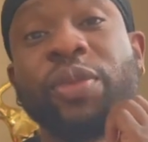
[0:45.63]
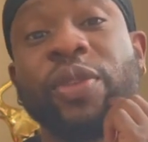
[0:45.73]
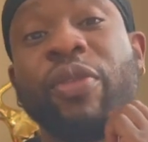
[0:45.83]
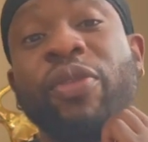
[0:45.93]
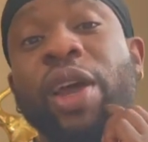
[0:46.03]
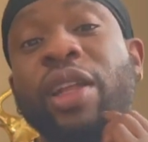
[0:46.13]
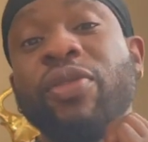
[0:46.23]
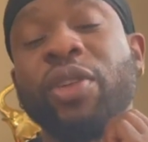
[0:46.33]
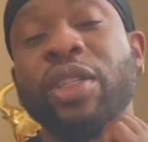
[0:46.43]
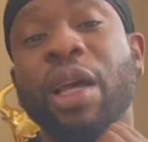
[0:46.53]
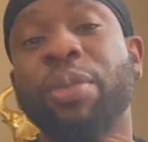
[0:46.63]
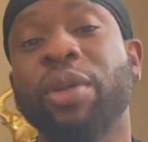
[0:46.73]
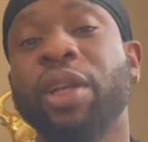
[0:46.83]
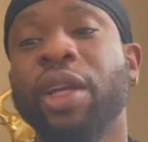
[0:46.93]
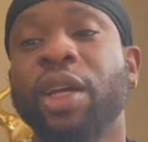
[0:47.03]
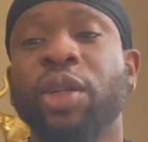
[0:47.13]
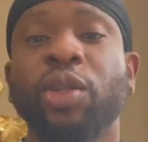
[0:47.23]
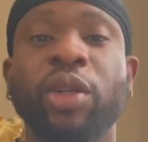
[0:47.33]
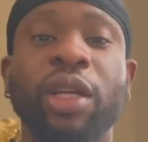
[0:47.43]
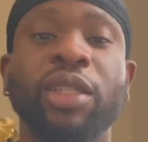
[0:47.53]
France, for example,
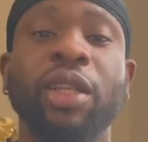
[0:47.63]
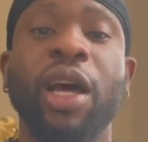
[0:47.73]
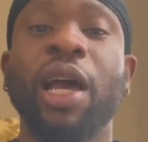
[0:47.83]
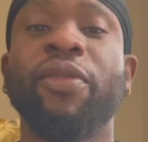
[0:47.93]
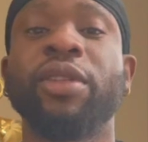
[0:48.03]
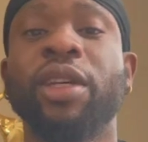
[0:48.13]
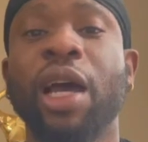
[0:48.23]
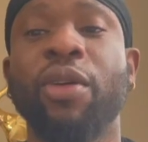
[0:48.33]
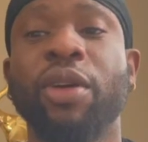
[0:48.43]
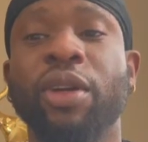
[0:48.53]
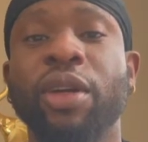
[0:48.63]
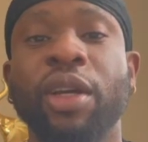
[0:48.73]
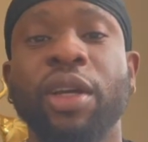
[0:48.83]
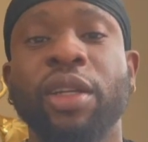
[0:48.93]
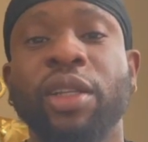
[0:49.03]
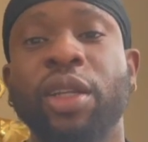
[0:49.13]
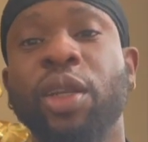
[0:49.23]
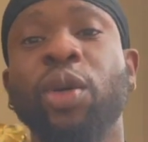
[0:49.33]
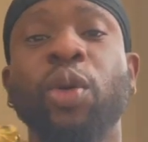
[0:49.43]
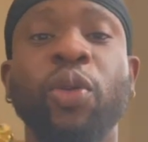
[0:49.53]
don't try to see the Eiffel Tower, the
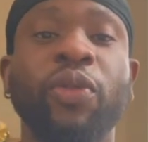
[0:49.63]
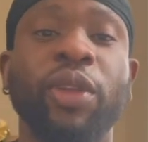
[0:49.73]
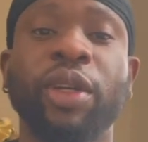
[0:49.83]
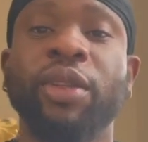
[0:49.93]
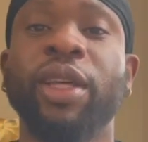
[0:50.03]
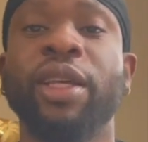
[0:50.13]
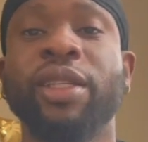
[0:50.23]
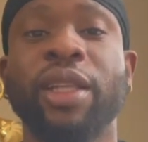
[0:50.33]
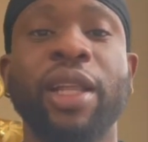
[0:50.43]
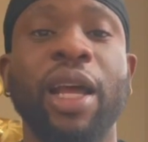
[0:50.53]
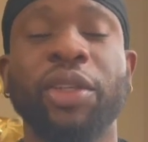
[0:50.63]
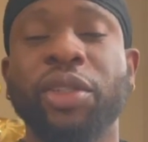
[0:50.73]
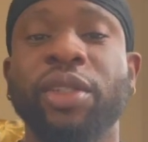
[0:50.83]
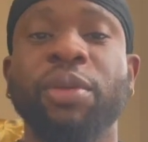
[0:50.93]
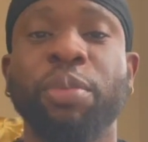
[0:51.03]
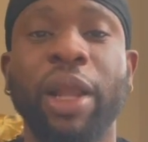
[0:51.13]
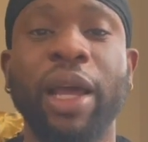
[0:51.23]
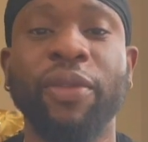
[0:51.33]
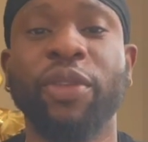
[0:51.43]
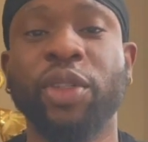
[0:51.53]
Louvre, the this and that. Just
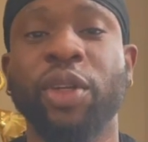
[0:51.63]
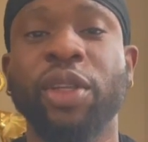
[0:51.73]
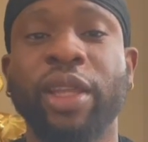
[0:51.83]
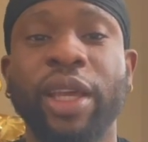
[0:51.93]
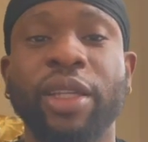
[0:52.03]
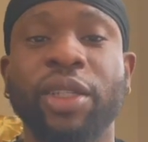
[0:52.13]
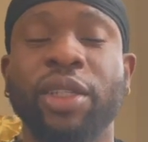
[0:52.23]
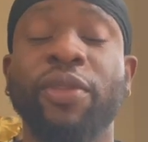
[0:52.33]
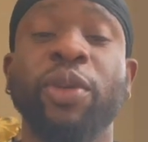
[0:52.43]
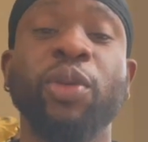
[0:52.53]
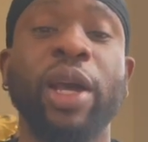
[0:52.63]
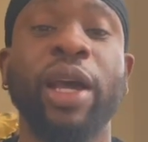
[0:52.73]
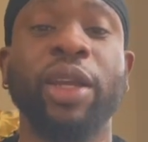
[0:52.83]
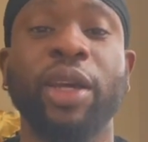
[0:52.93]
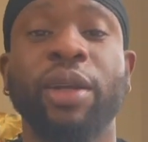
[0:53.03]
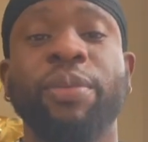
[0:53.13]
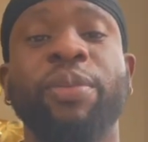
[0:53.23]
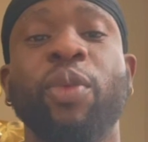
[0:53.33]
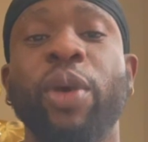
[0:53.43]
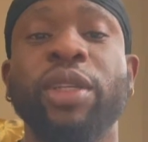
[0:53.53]
plan for certain things, because if you do that, you're gonna
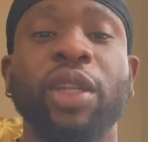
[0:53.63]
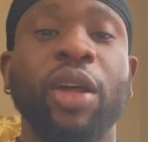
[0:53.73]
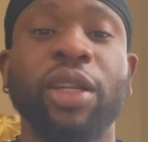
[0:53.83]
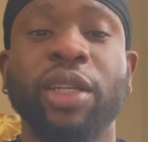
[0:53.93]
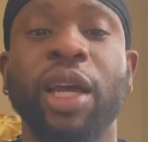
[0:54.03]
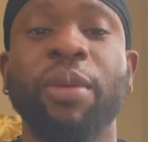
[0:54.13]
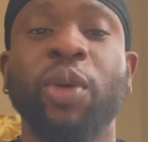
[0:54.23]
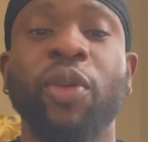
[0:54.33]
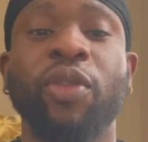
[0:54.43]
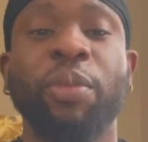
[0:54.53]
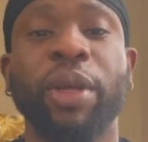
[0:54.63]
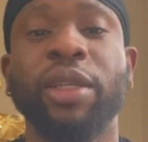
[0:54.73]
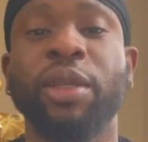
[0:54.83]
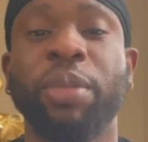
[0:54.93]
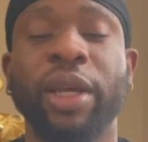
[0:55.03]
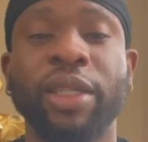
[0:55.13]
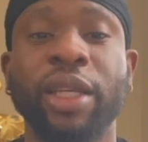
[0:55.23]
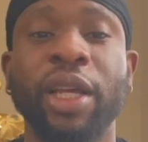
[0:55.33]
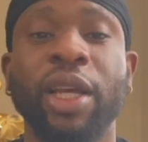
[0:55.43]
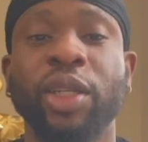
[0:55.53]
waste a lot of time going from place to place.
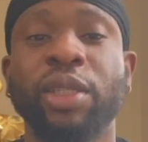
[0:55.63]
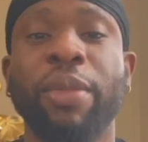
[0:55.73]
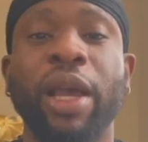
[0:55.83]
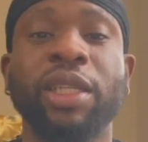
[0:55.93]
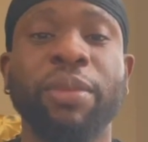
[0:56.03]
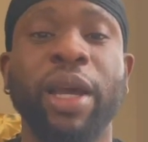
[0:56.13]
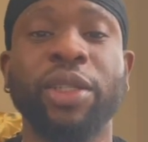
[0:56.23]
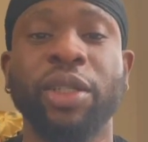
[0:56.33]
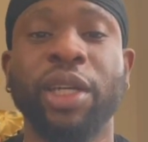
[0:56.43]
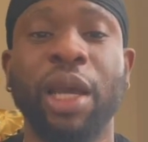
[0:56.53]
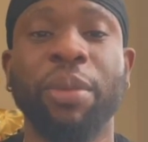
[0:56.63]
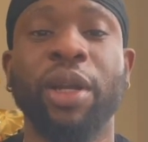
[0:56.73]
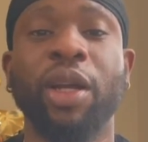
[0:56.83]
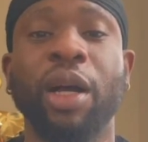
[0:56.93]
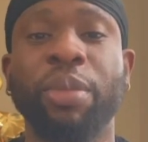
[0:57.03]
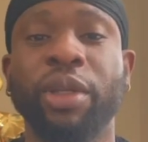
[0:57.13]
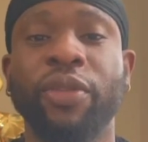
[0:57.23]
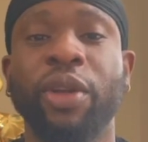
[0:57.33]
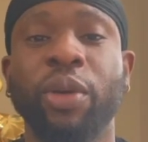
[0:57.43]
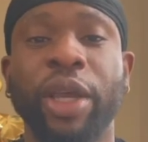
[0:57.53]
Just maximize your time in a couple
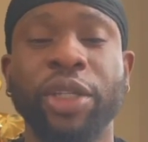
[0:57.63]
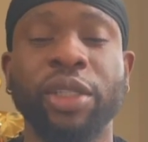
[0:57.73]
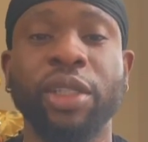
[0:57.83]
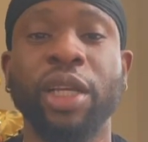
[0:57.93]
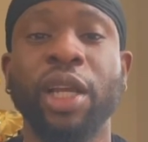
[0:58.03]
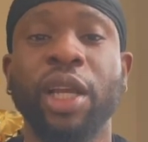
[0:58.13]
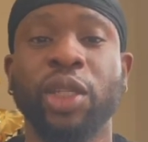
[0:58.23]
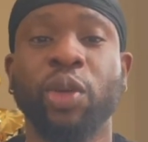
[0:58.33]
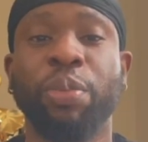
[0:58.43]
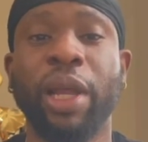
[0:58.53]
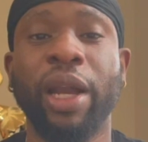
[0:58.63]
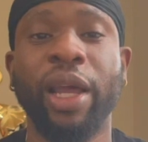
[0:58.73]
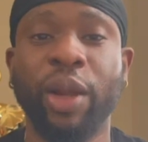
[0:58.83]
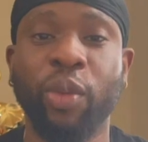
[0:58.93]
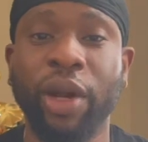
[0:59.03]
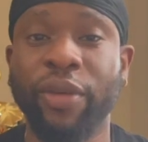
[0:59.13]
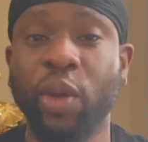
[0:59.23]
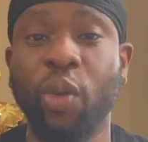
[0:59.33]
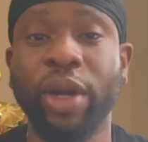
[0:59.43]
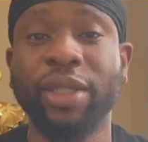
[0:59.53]
different locations. So plan ahead whatever
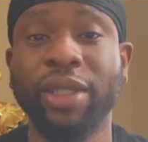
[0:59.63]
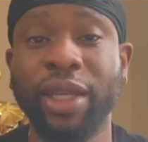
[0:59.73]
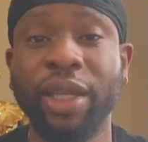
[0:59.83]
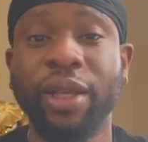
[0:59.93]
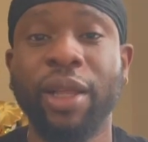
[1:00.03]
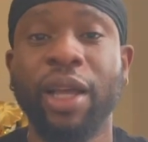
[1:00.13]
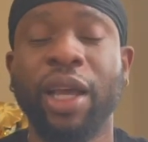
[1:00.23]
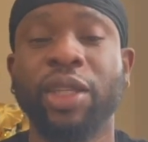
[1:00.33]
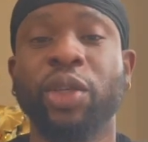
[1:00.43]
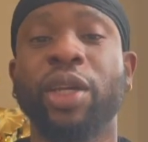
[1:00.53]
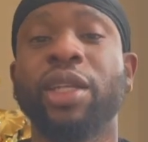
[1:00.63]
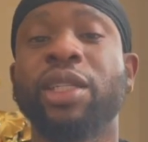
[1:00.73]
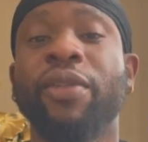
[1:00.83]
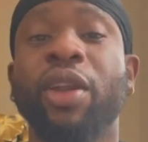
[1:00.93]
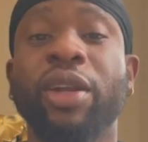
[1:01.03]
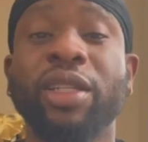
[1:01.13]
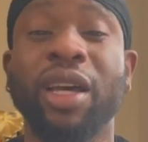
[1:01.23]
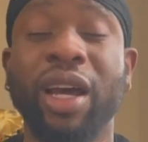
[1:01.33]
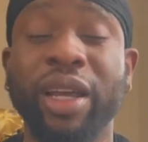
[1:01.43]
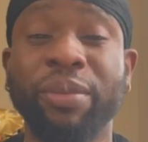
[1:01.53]
you want to see. So you're gonna save a lot of
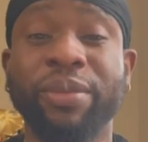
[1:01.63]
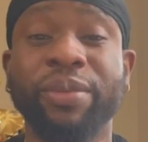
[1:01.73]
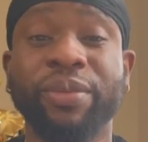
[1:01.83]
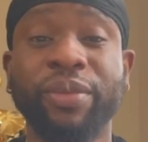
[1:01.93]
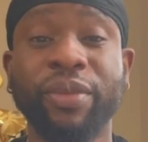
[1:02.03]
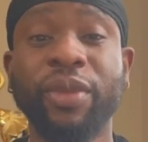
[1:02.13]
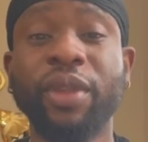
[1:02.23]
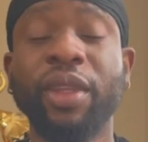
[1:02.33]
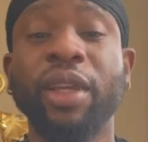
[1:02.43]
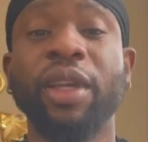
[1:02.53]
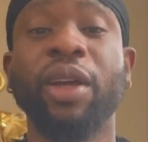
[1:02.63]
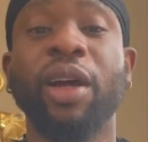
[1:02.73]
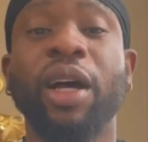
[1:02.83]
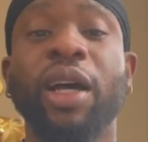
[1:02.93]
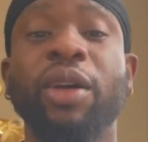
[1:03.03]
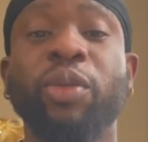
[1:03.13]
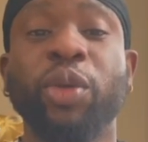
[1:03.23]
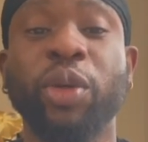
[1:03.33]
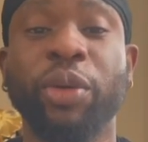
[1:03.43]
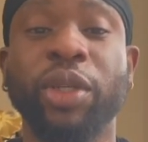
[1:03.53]
time
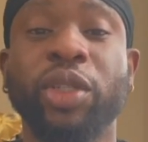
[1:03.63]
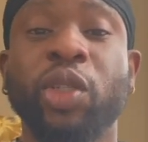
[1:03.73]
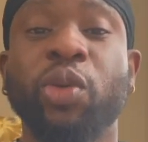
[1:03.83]
doing research